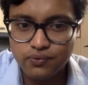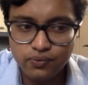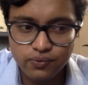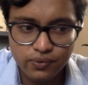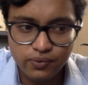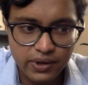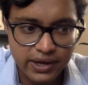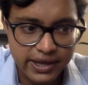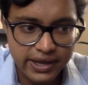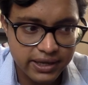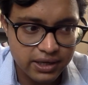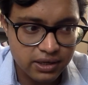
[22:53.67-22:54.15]

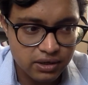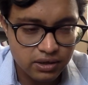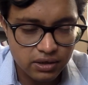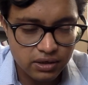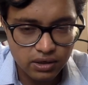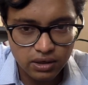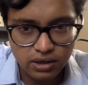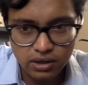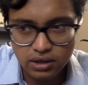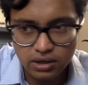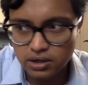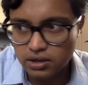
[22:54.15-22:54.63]

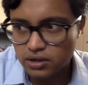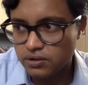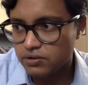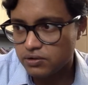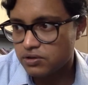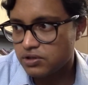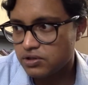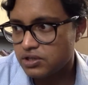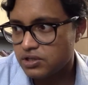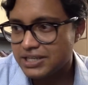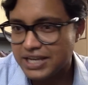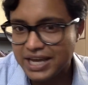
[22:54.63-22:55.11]

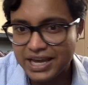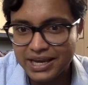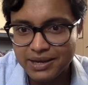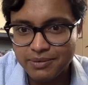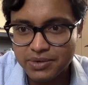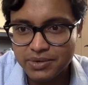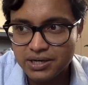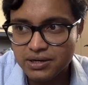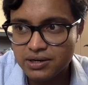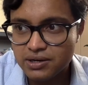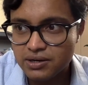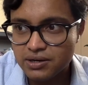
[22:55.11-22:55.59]
the time
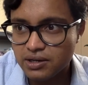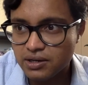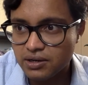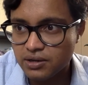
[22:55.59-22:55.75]
and